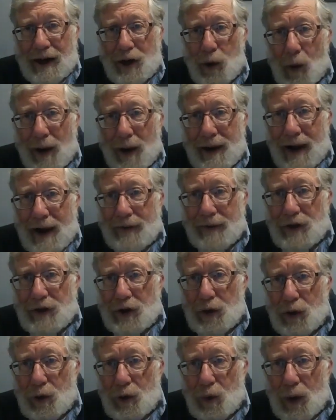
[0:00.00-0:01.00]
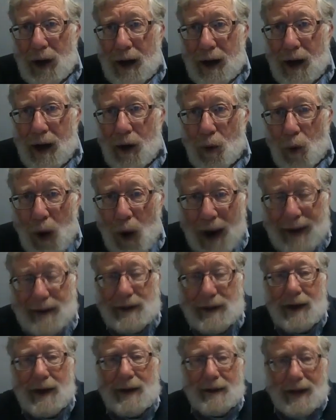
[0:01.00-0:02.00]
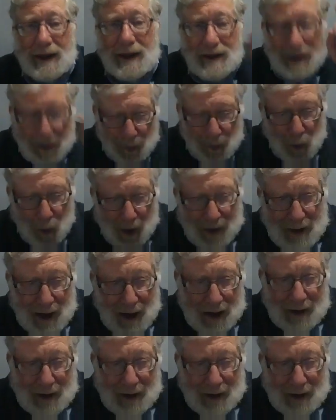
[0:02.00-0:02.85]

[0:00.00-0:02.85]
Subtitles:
You won't have to wait. That's number one.